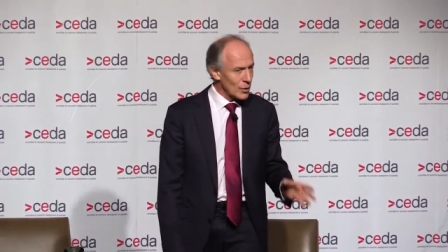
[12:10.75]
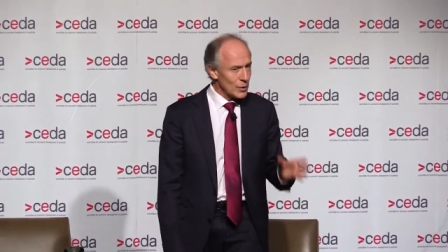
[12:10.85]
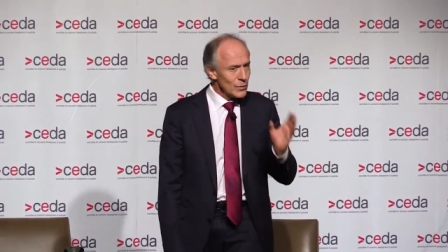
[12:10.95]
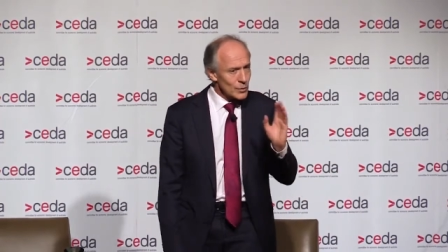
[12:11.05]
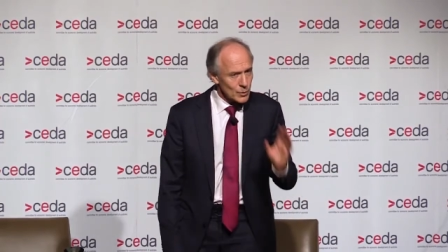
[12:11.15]

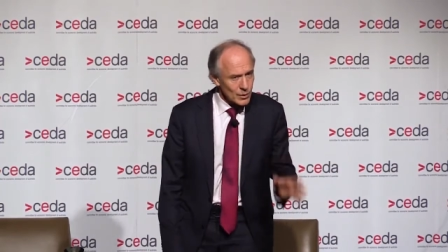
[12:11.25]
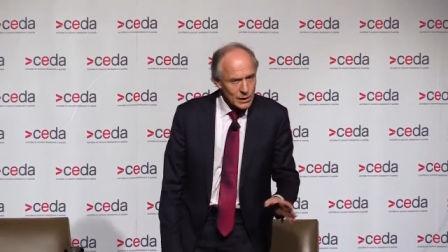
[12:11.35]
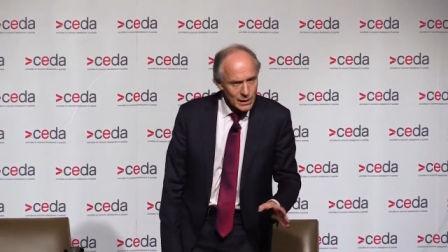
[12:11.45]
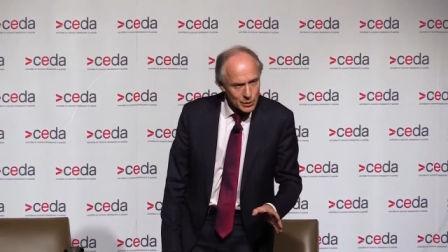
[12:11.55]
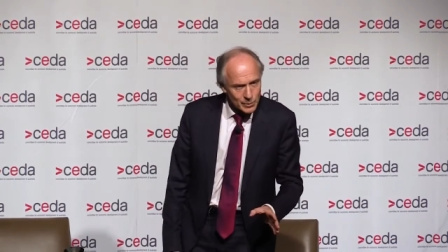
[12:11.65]
So even though it's a
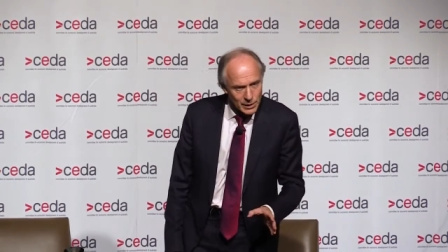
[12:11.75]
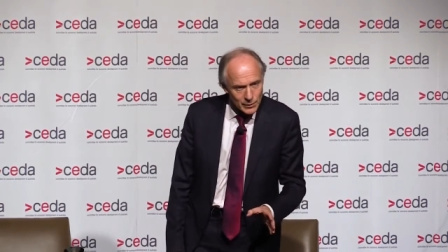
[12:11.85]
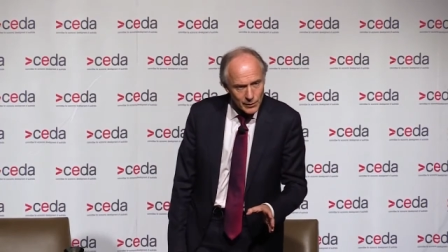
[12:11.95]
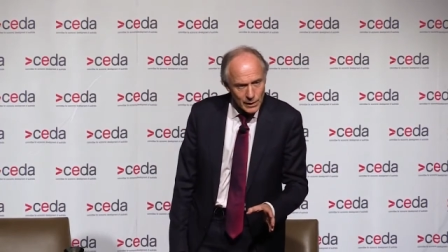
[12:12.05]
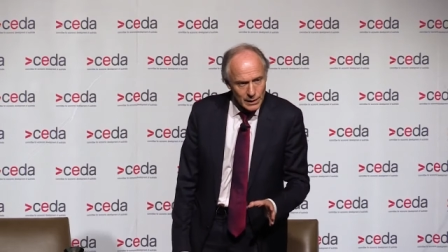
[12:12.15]
large
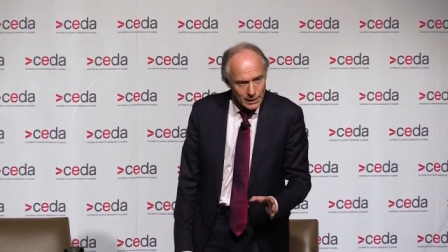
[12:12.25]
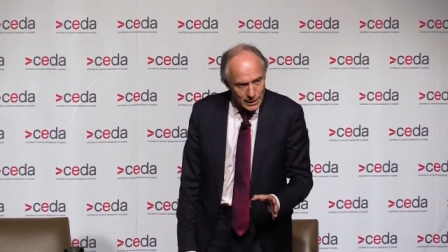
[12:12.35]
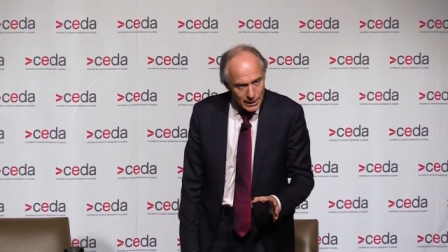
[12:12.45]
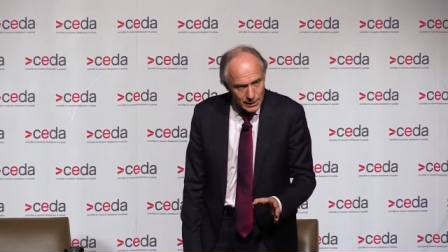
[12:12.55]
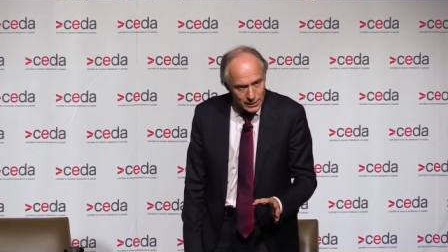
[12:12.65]
amount of
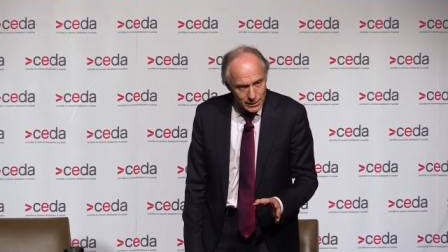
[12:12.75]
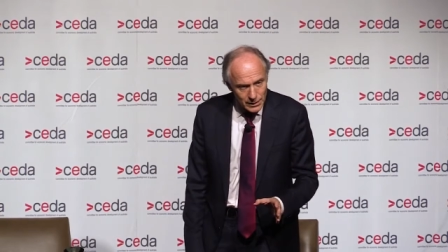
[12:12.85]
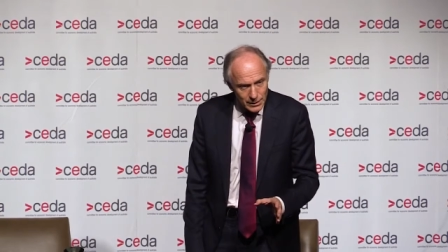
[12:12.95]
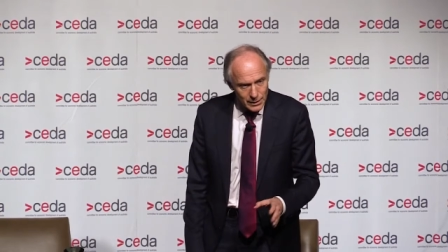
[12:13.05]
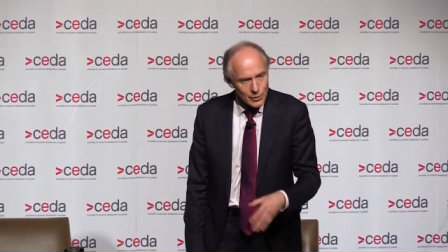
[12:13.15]
land,
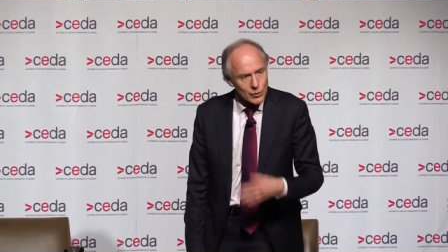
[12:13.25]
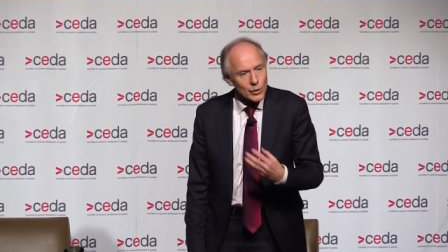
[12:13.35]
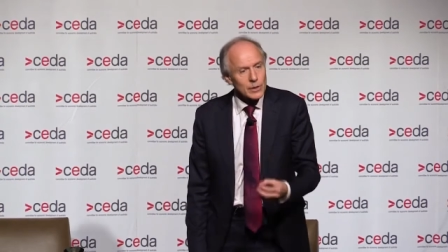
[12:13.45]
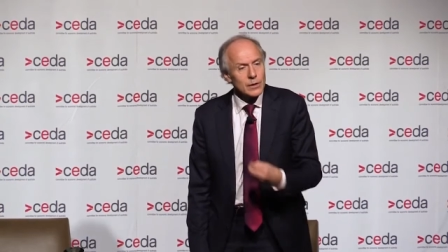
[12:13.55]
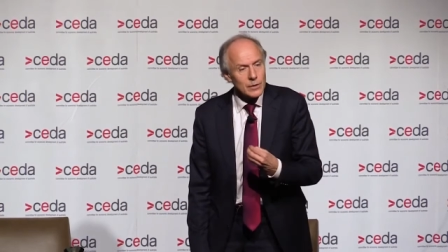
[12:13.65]
it's
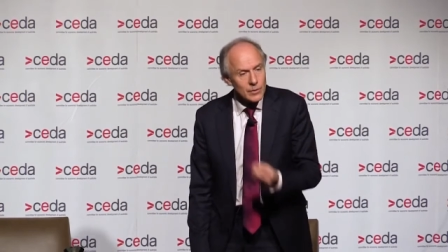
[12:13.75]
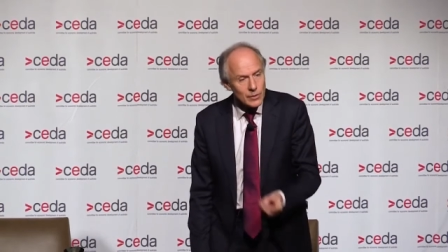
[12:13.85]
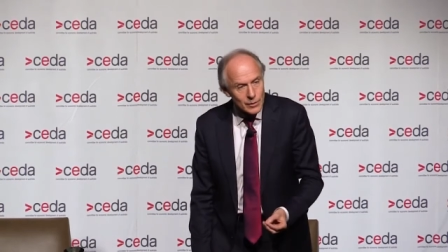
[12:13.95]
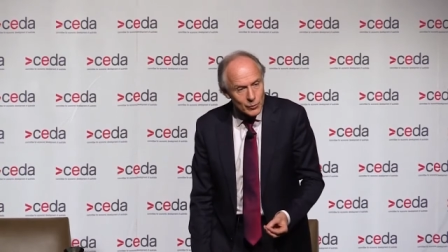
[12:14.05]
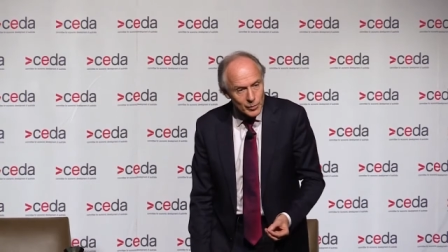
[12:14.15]
not
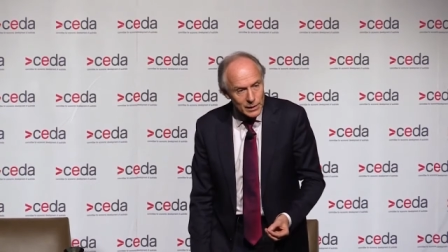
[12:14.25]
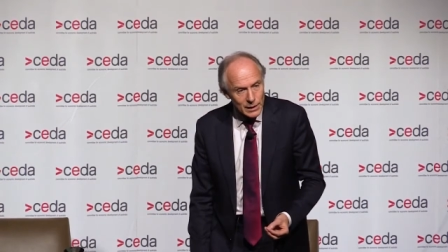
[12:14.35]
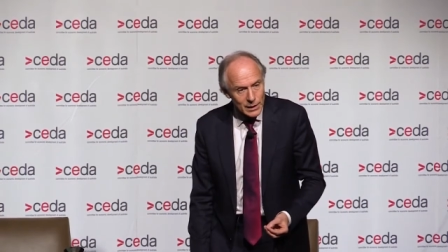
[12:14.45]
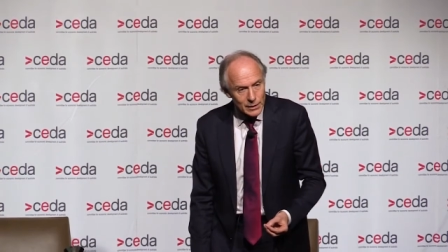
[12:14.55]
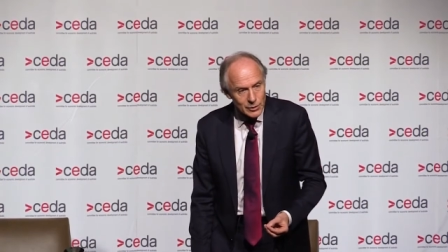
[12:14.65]
inconceivably
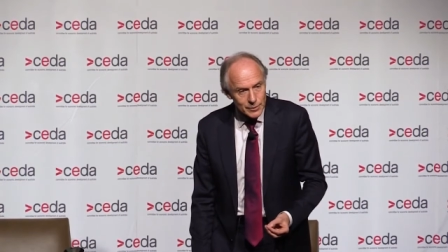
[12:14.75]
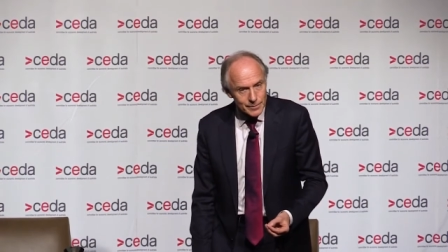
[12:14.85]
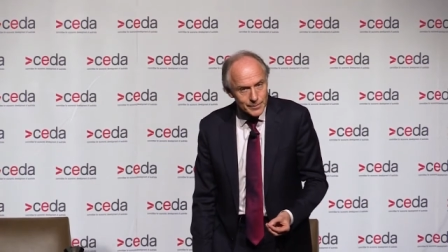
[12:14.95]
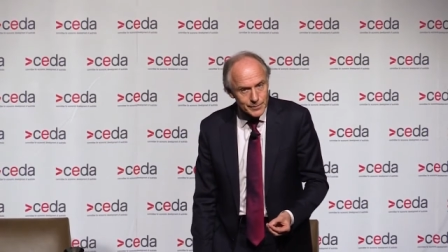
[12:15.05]
large.